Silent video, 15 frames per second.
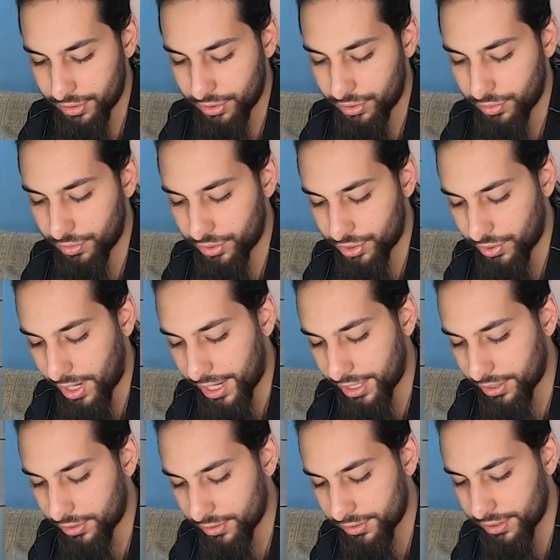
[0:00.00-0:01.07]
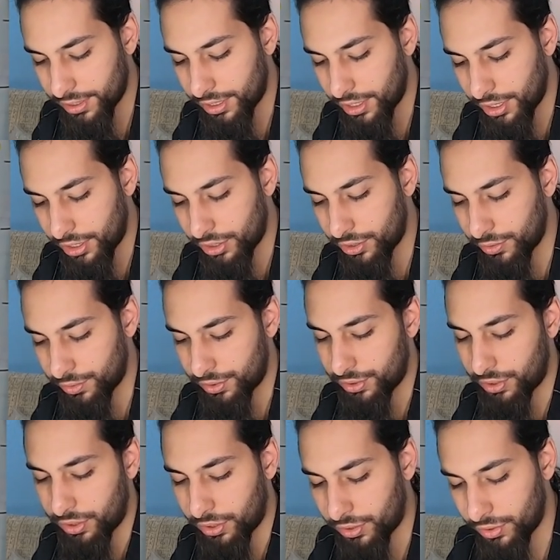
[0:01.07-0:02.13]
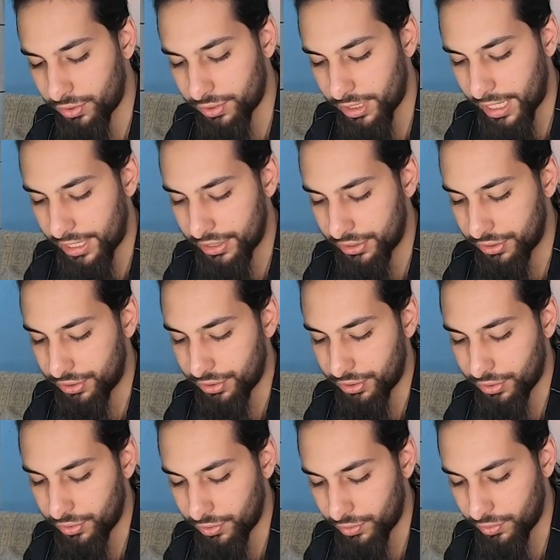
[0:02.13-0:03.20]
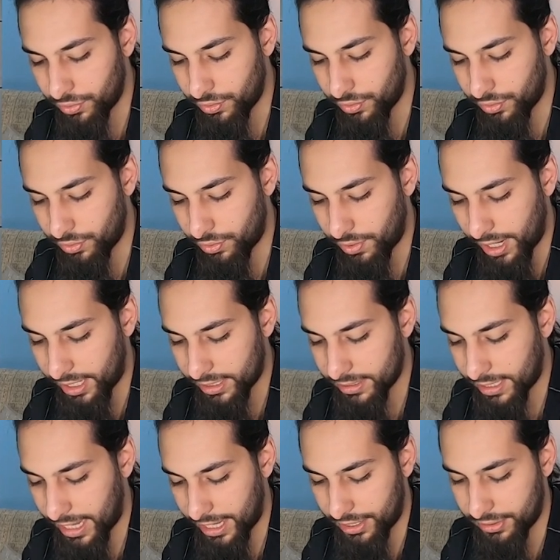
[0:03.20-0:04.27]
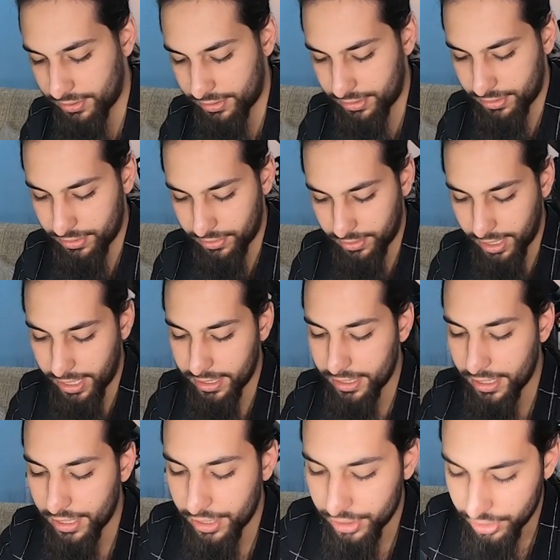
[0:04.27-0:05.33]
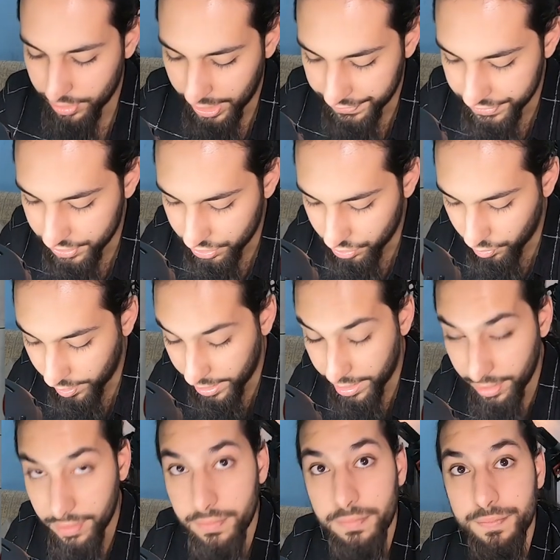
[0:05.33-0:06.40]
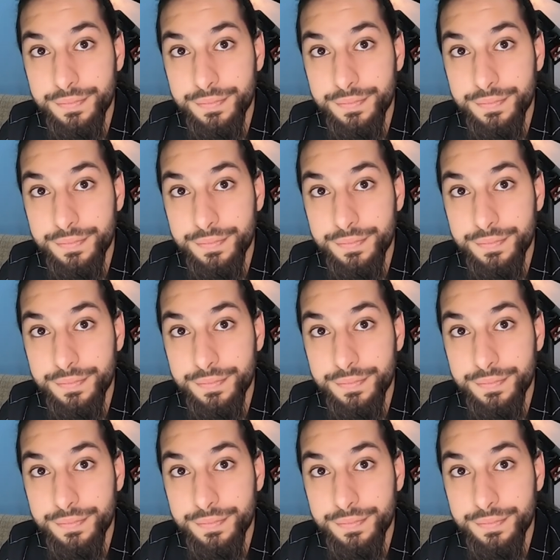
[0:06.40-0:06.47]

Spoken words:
2 triangles, 2 circles, and 2 rectangles. Okay, so we have square,